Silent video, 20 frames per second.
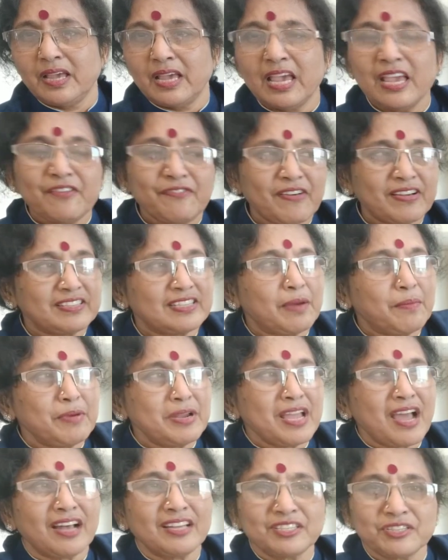If
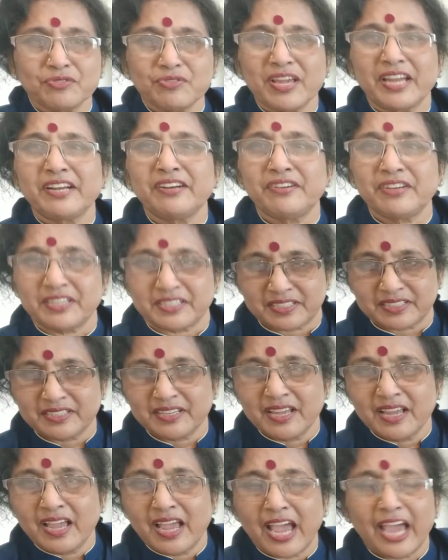somebody asks you the
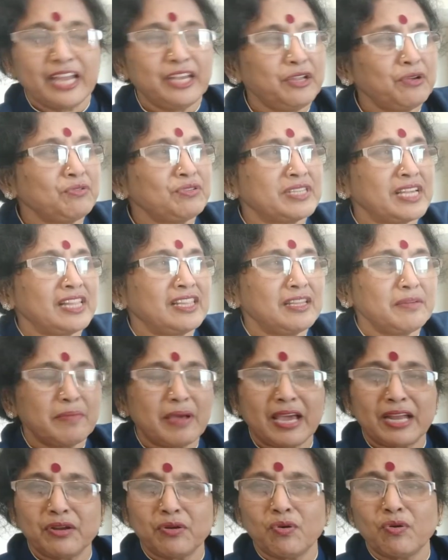address and you tell the
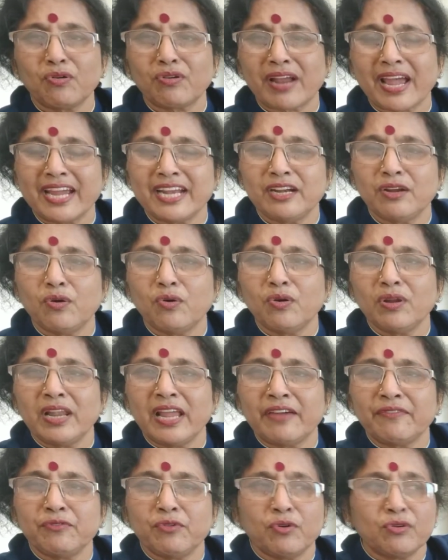man, go right, go
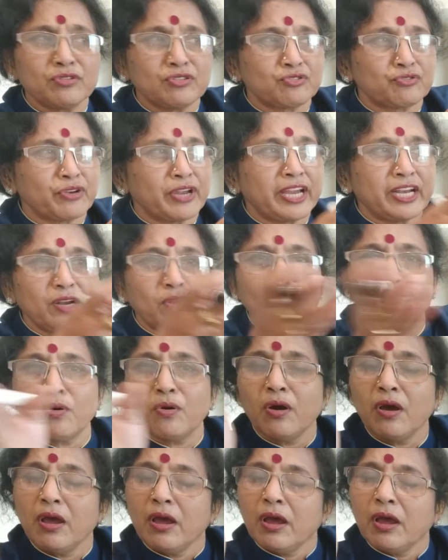left, go straight, go